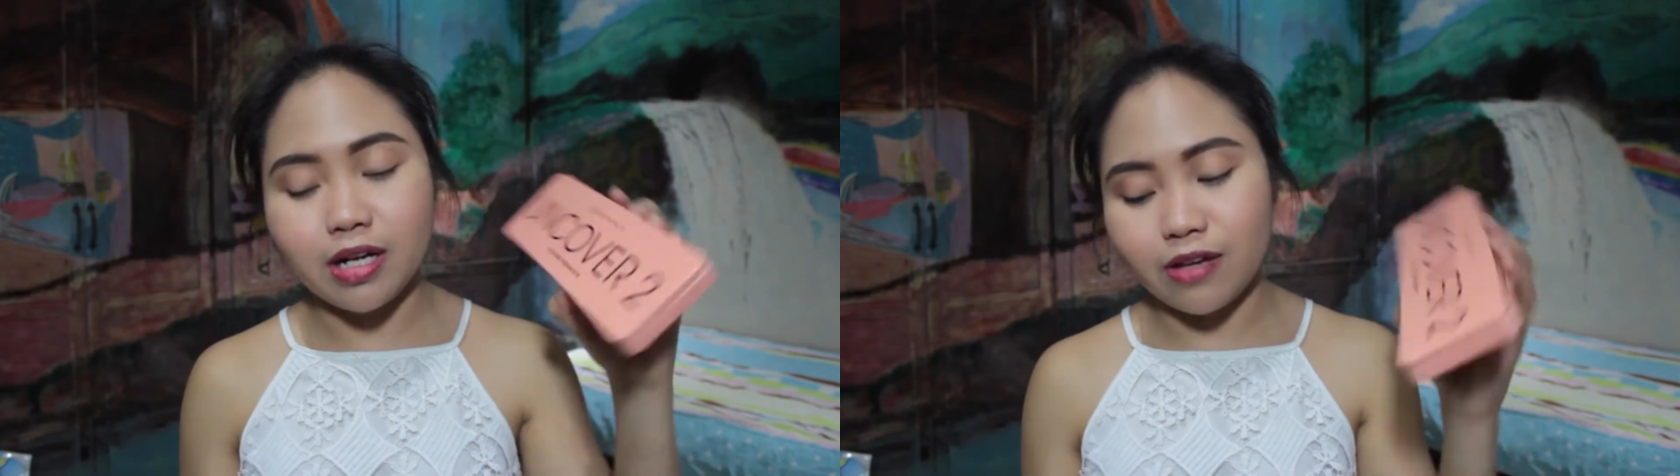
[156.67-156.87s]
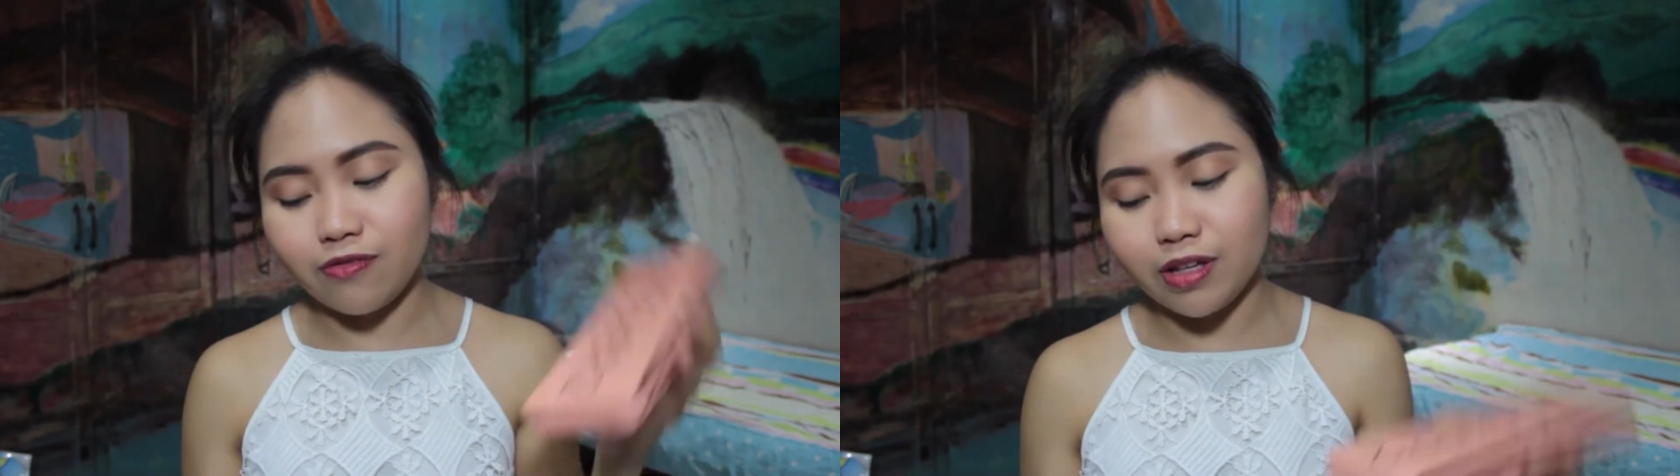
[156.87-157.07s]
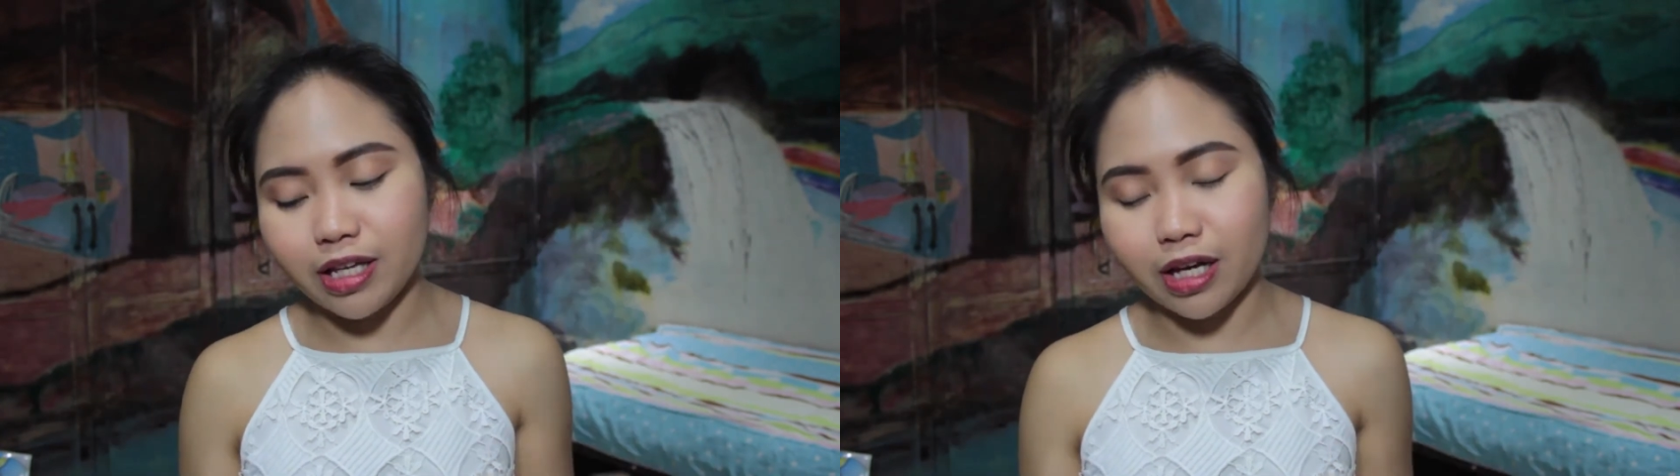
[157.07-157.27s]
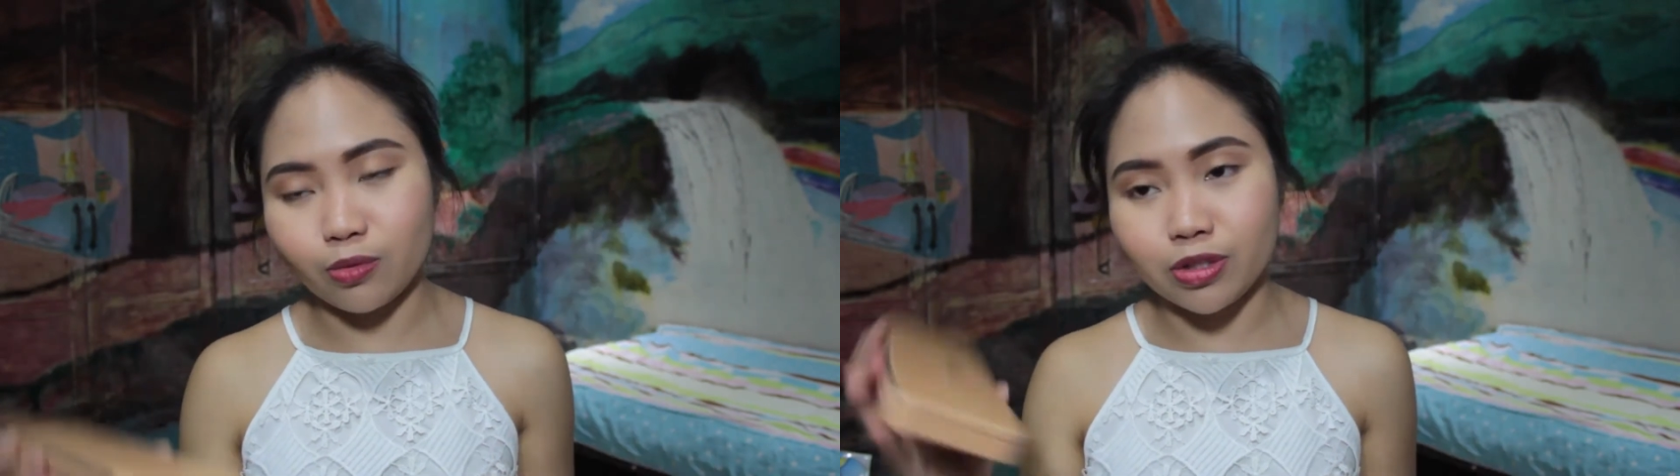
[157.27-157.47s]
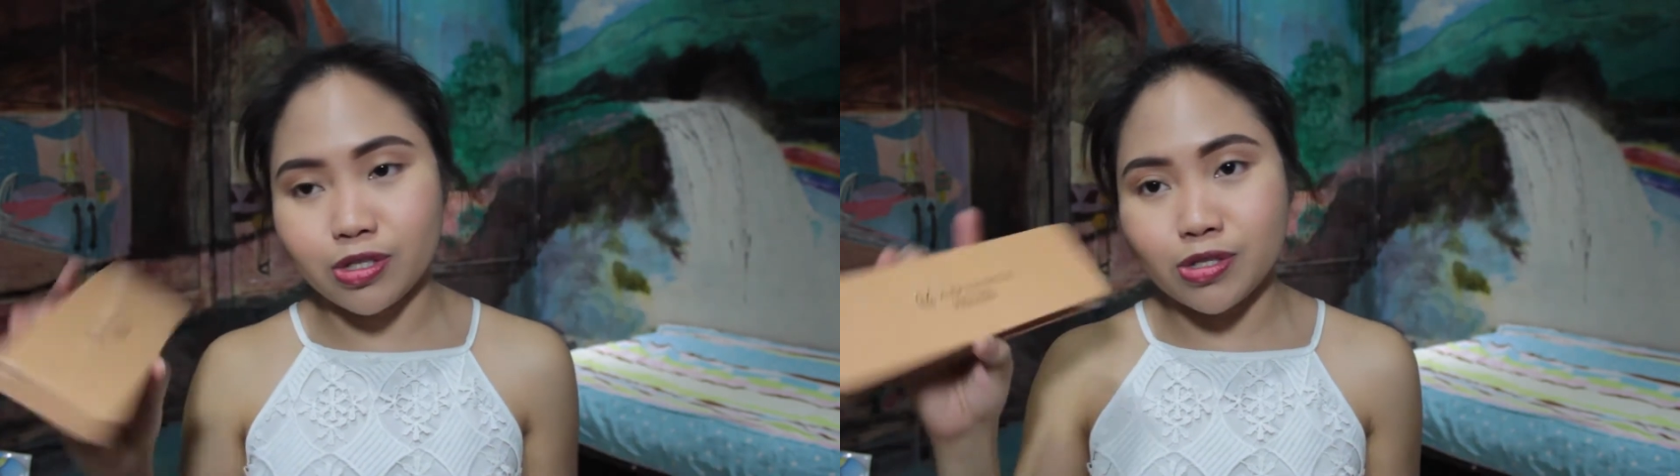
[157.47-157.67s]
I feel like it
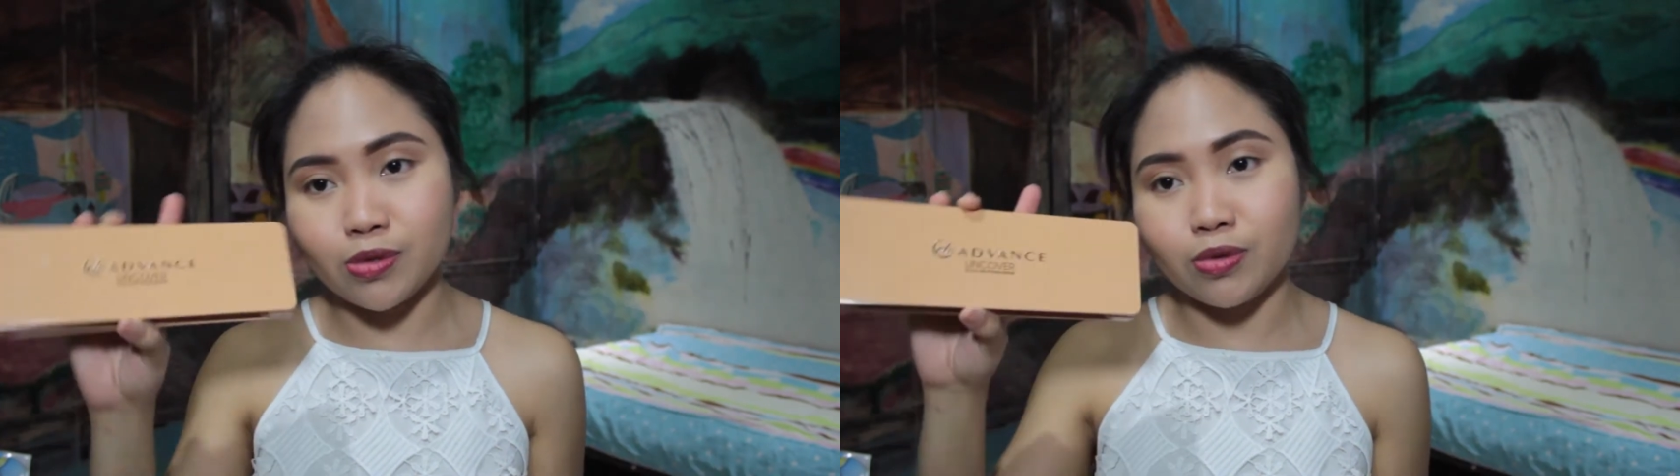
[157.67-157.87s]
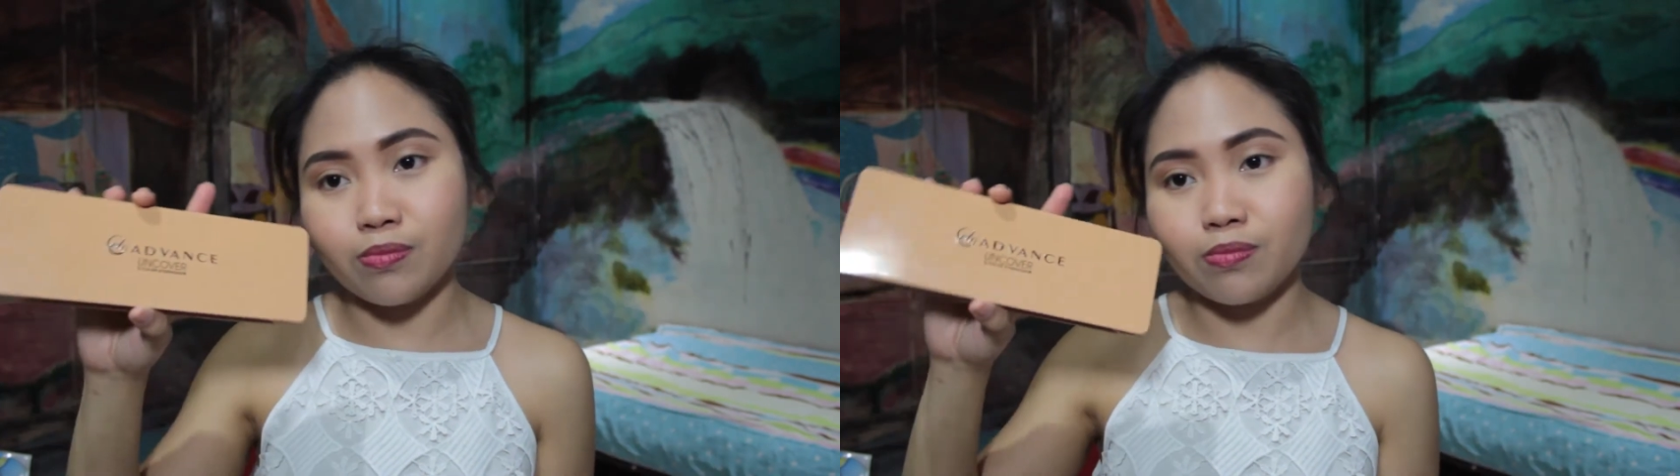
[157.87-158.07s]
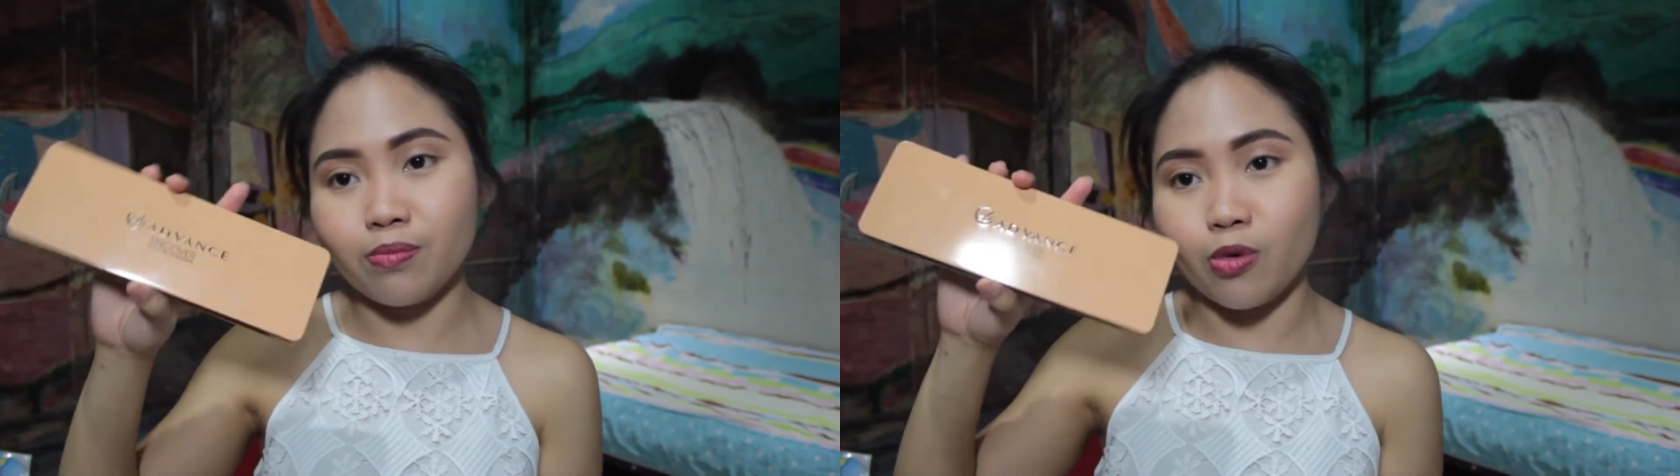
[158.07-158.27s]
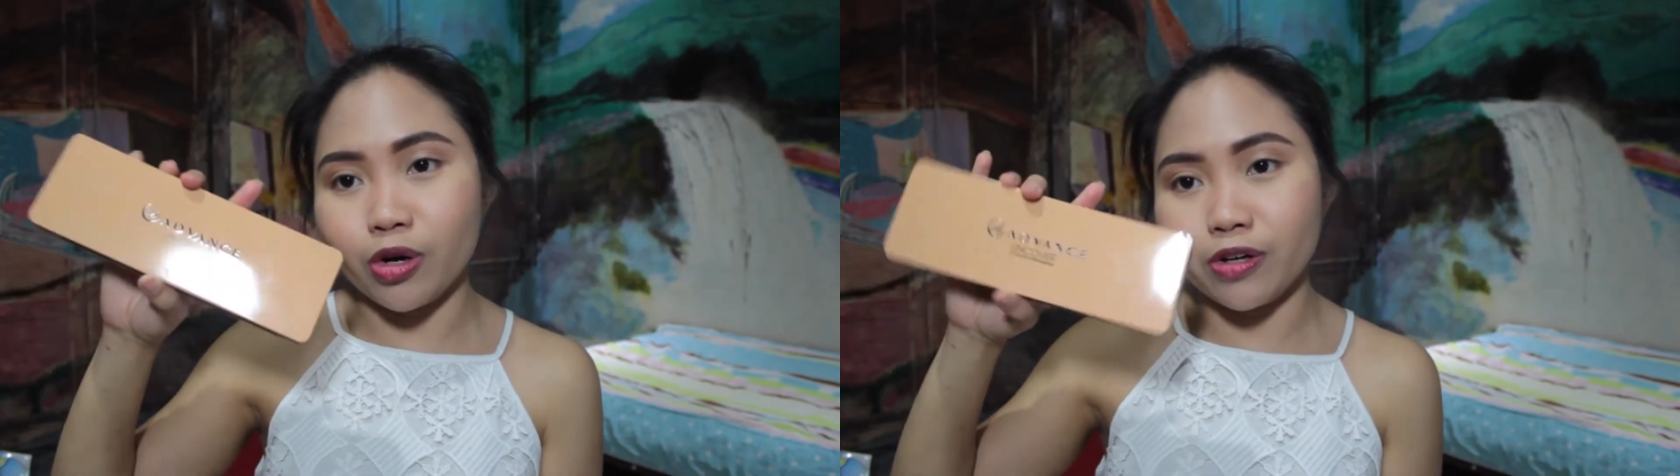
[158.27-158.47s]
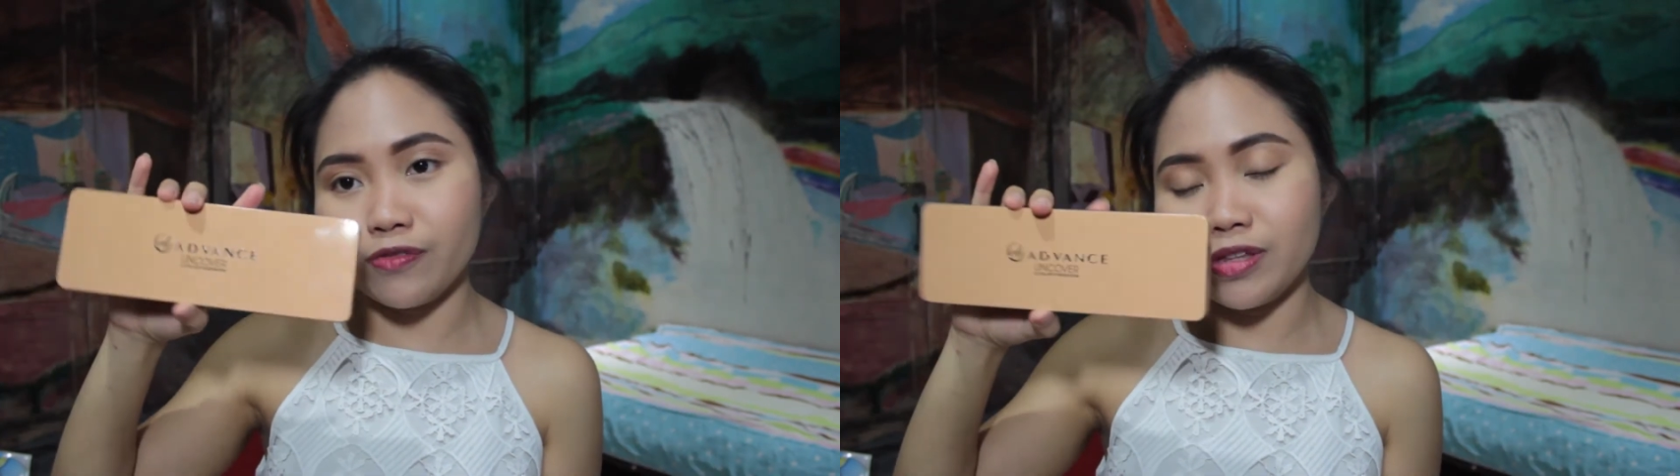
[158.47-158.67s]
would suit
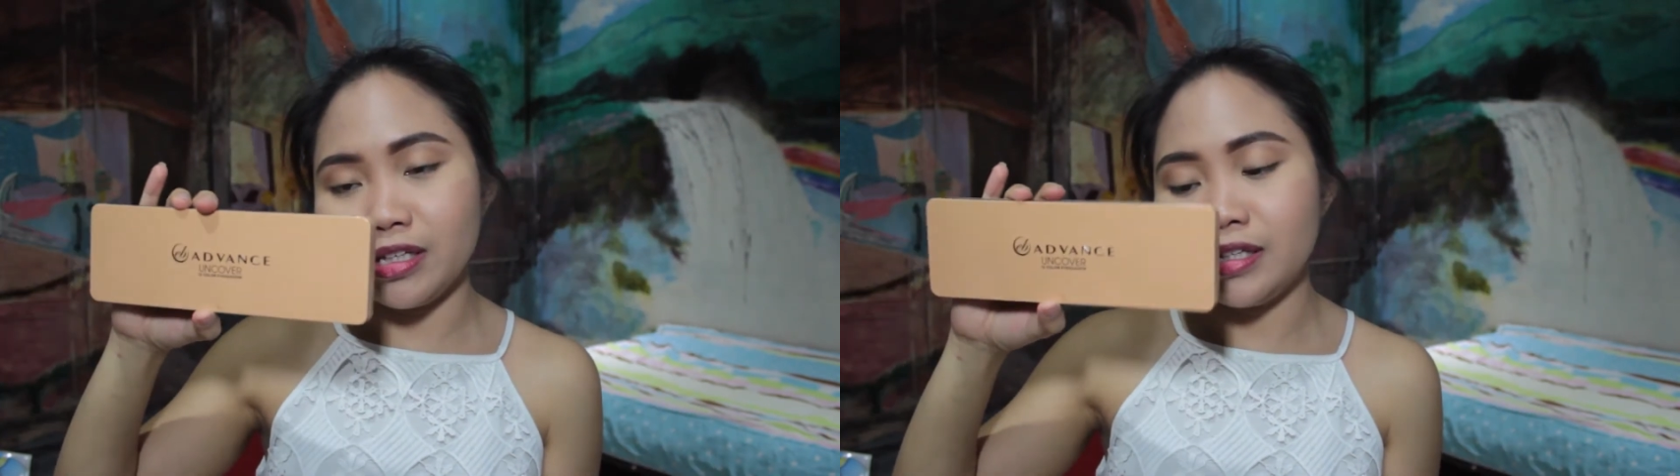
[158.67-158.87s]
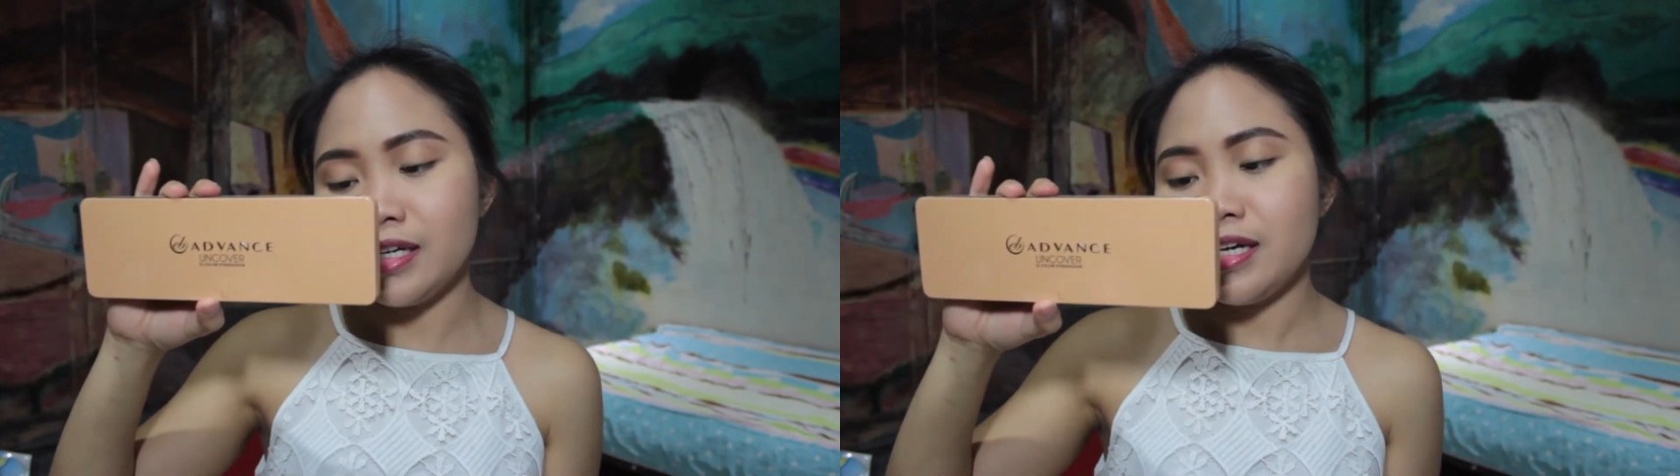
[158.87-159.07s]
more of the